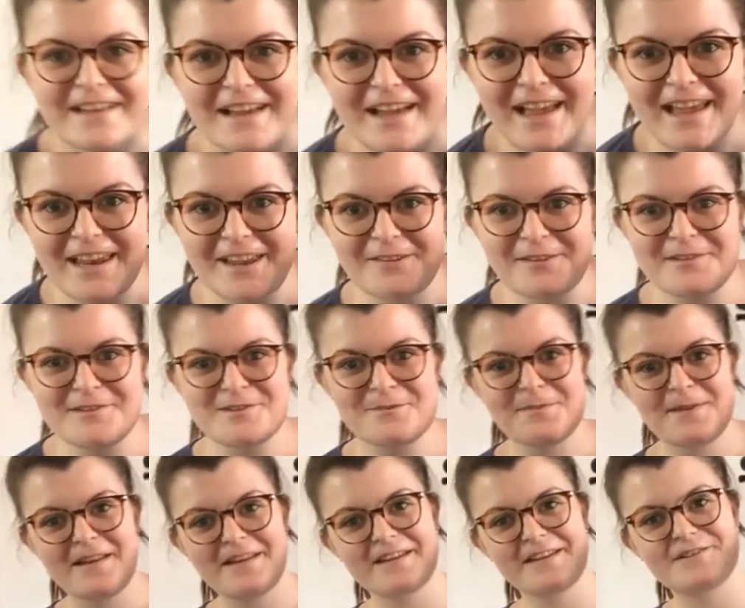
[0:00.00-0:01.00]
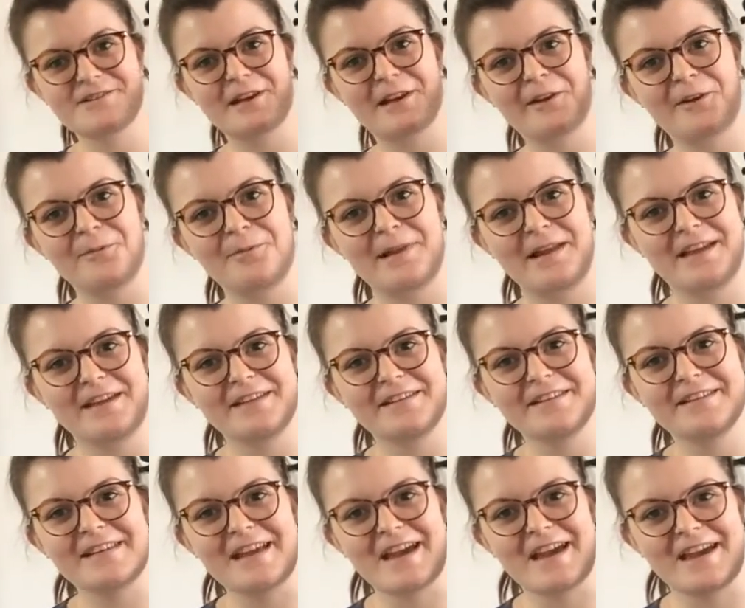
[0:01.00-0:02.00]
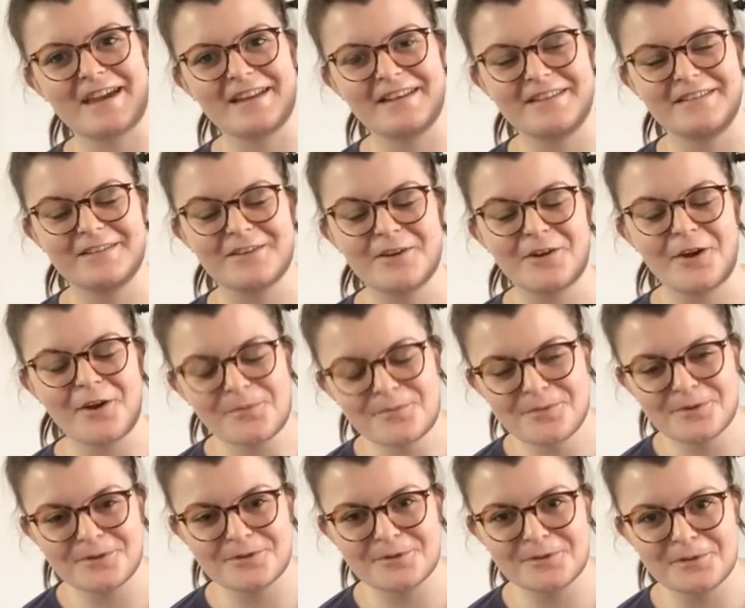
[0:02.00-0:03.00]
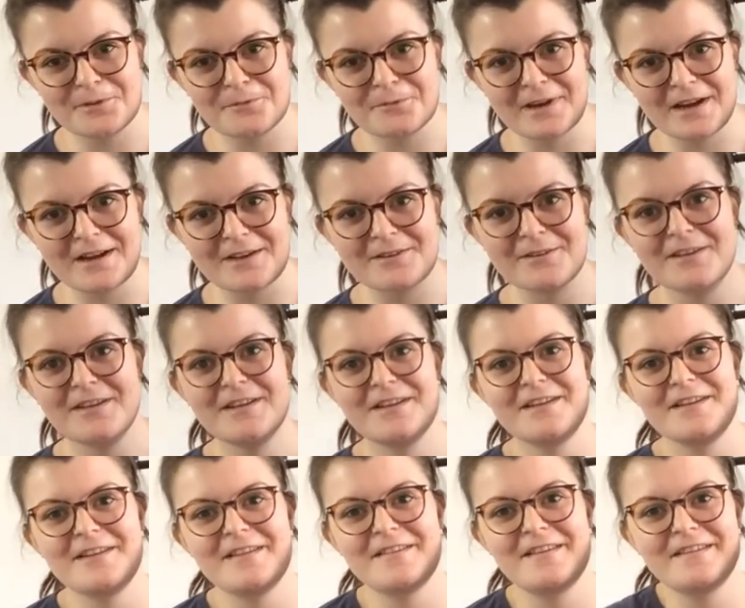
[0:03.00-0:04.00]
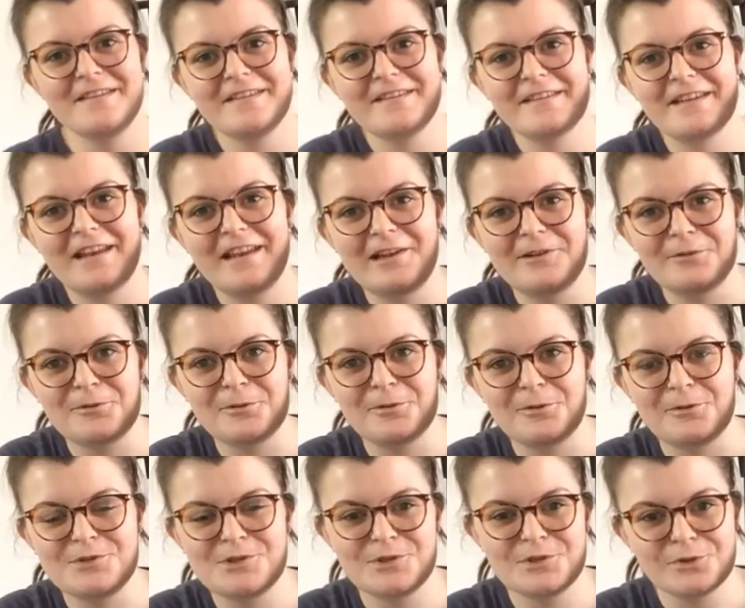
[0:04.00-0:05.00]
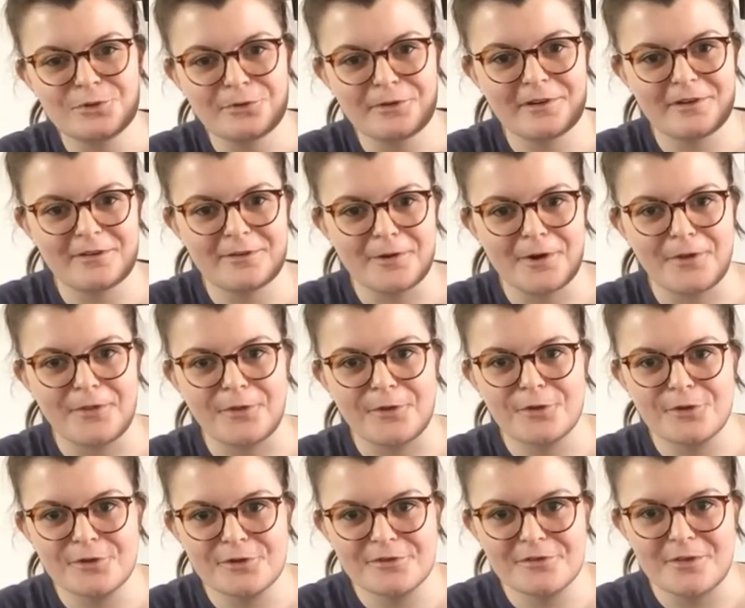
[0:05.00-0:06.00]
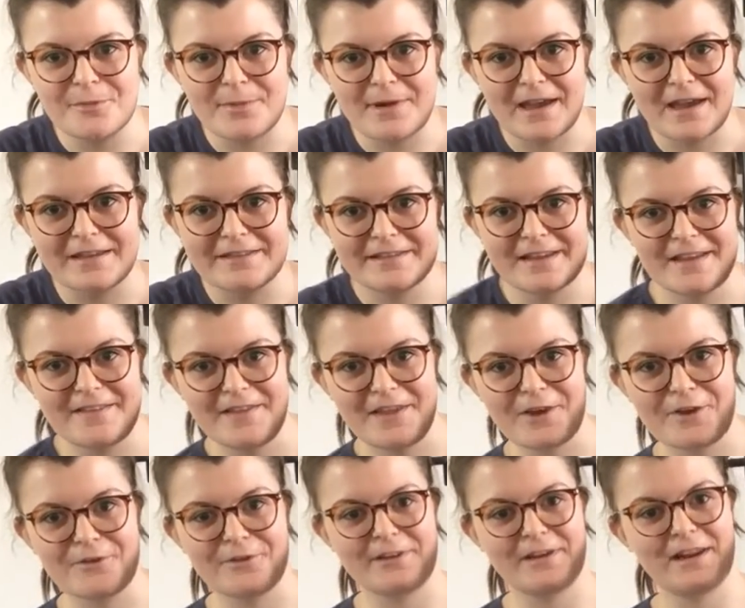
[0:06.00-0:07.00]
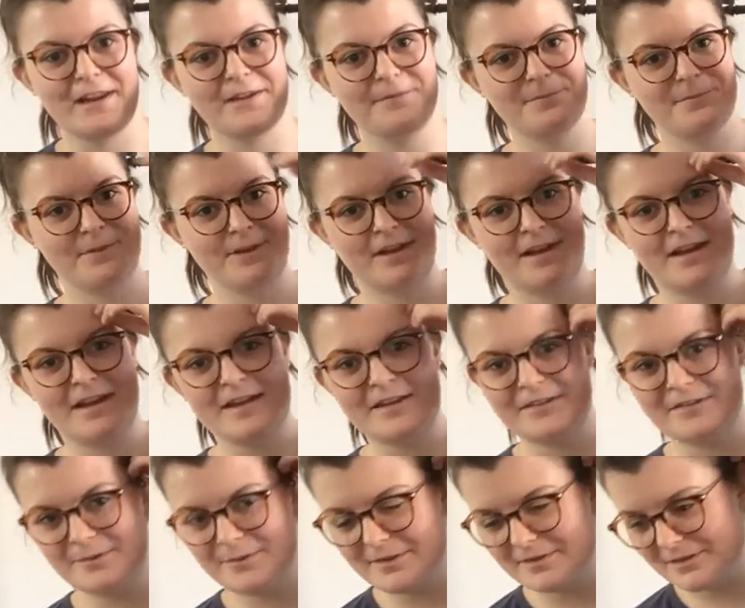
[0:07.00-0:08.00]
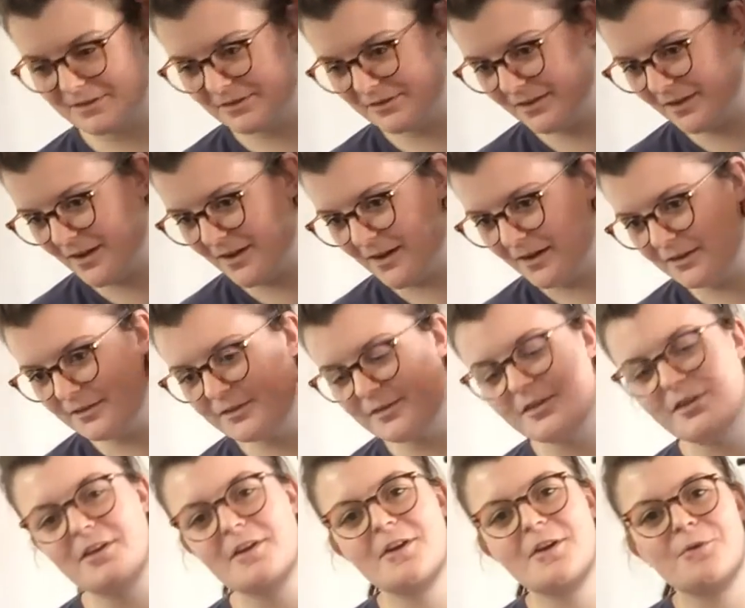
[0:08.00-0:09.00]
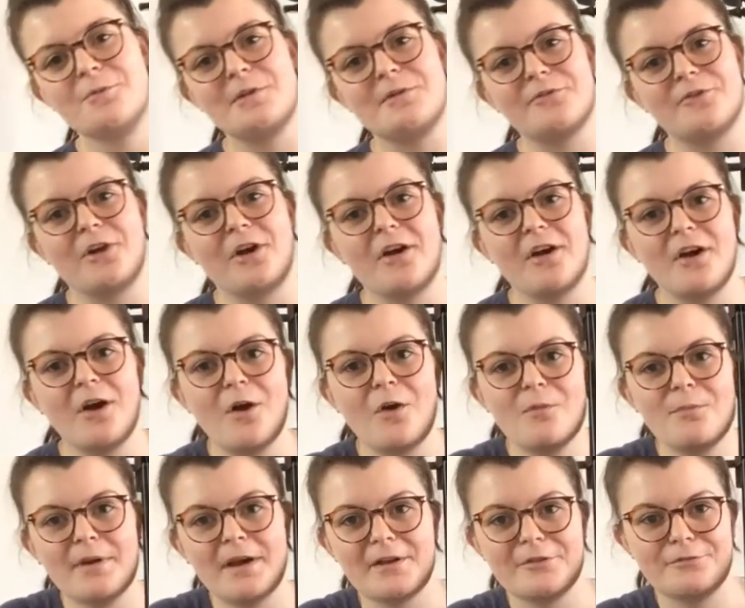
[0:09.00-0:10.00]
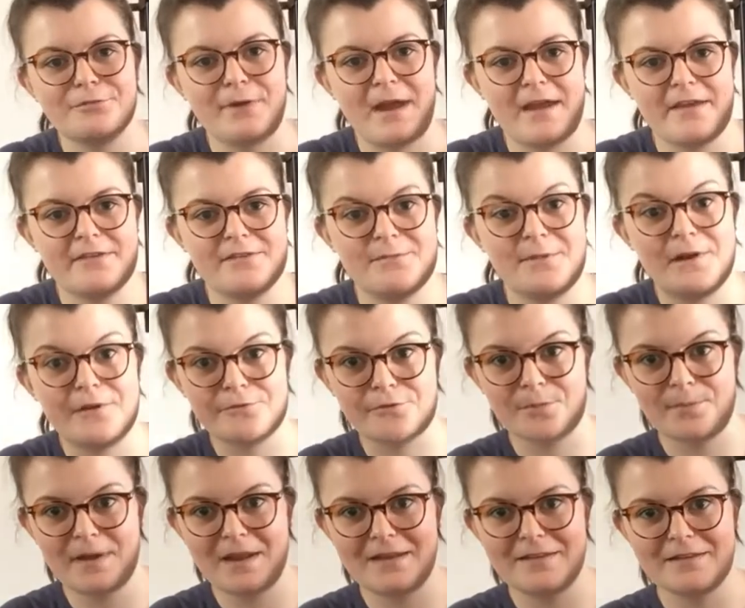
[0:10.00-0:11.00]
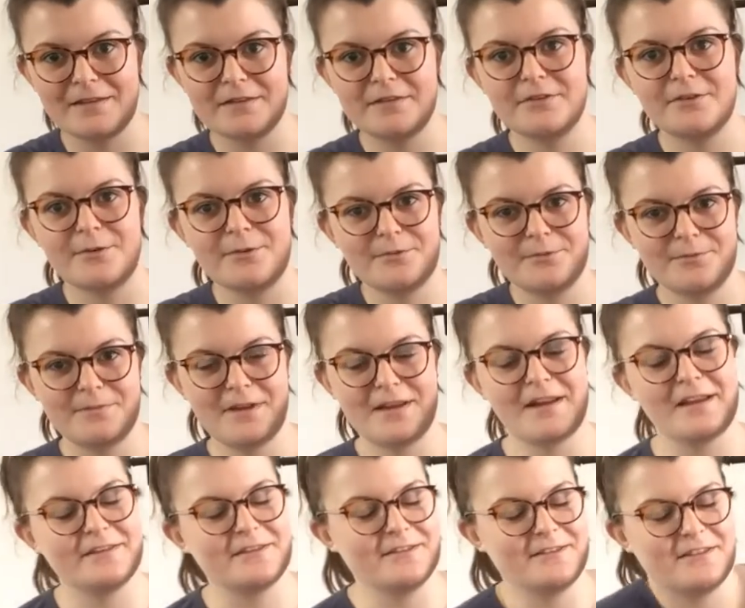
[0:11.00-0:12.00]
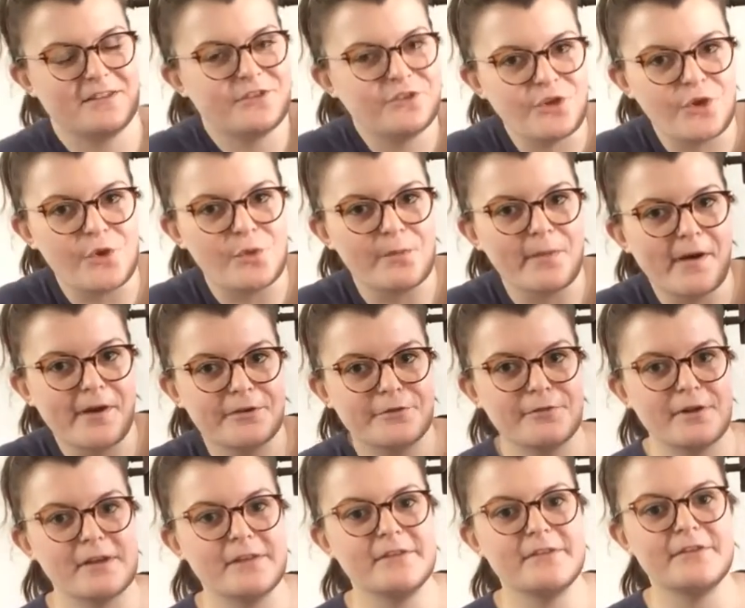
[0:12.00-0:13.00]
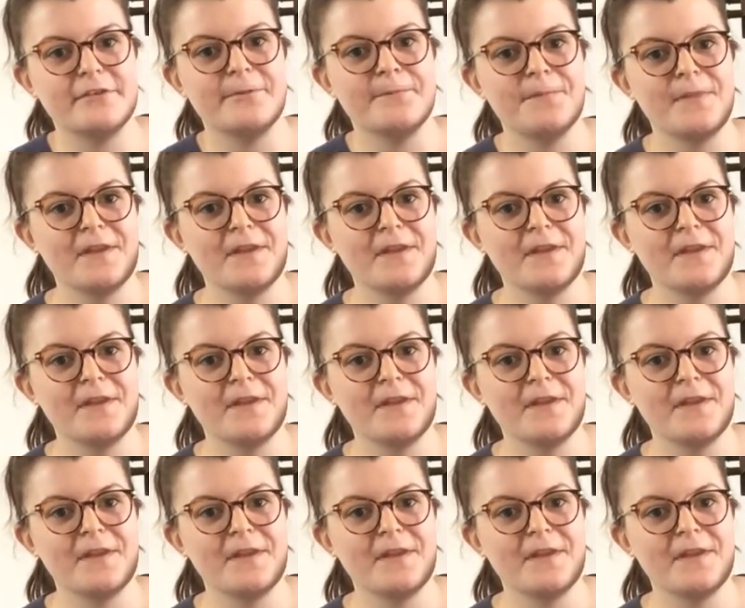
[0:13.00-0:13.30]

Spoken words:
Hello intermediate cello players, and I hope you're doing well. This is a little tutorial on the good, the bad and the ugly. Okay, so at the start we've got a whole bar's rest, but it's repeated, so in essence it's 2 bars rest.